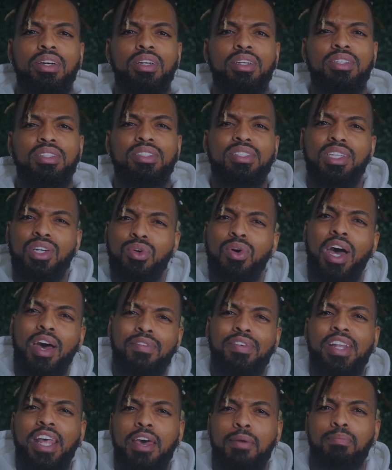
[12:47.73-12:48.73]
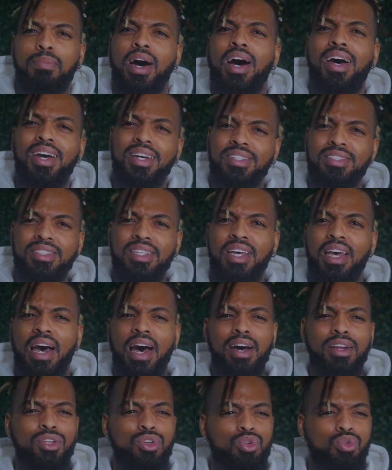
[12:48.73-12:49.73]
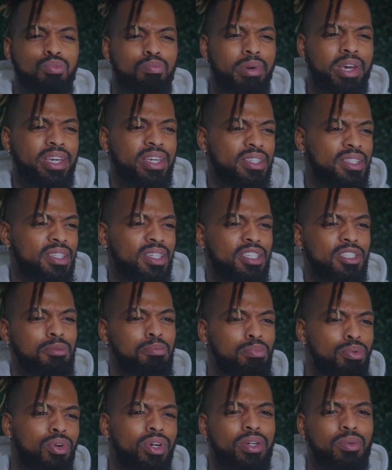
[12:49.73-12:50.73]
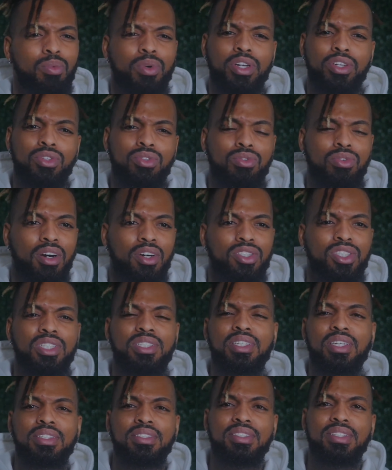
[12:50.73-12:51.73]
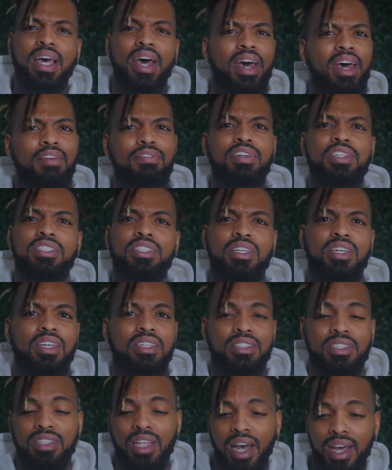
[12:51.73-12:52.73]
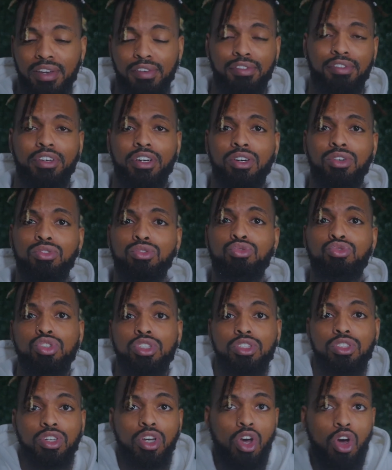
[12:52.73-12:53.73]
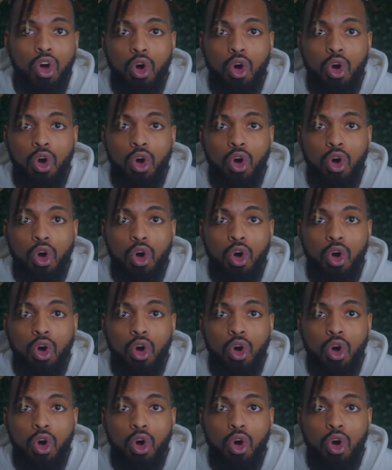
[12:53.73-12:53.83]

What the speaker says: still having that mindset? How do you make it to this point where you are just a savage against life? Yo, you just,